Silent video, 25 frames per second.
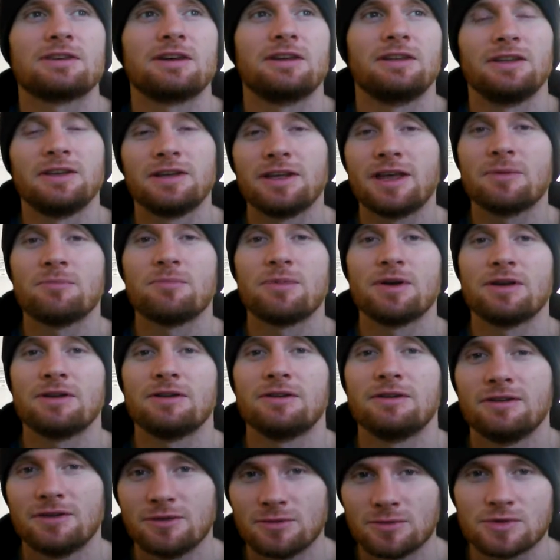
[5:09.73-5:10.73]
I didn't get
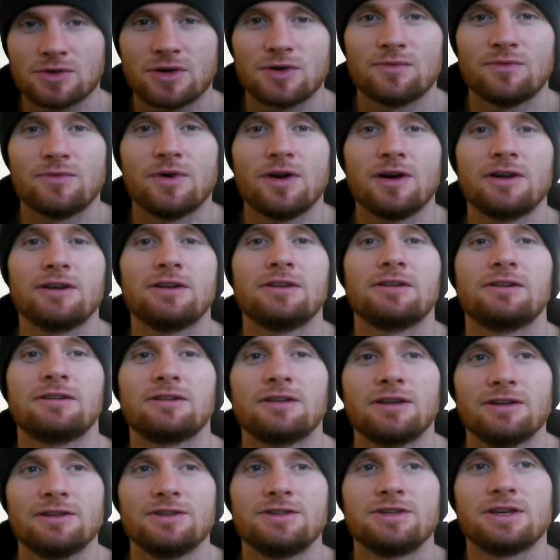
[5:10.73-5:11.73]
bitten. It was all fine.
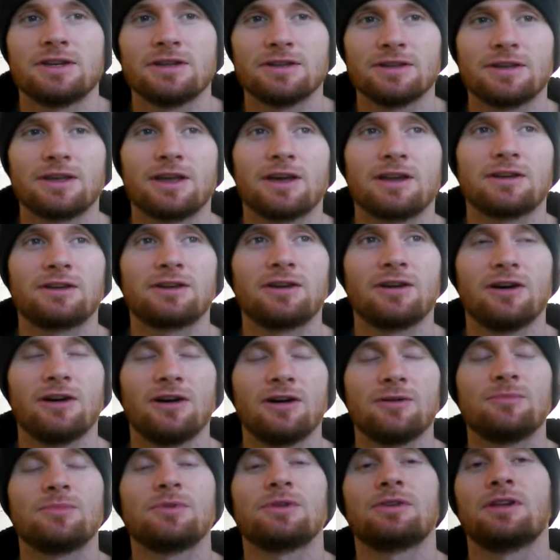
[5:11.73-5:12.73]
I gently kind of got
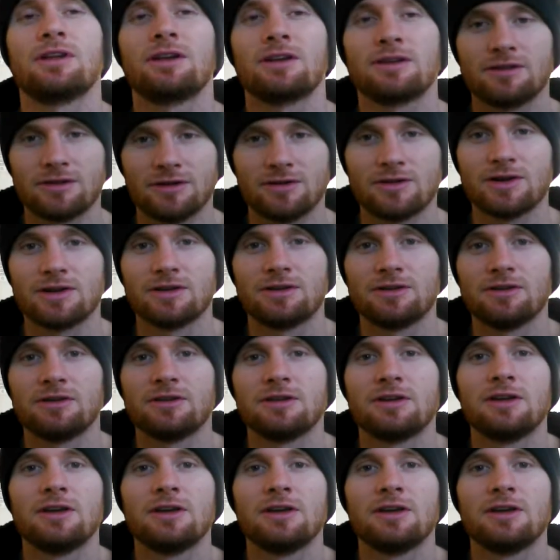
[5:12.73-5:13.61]
up and like, all right, good.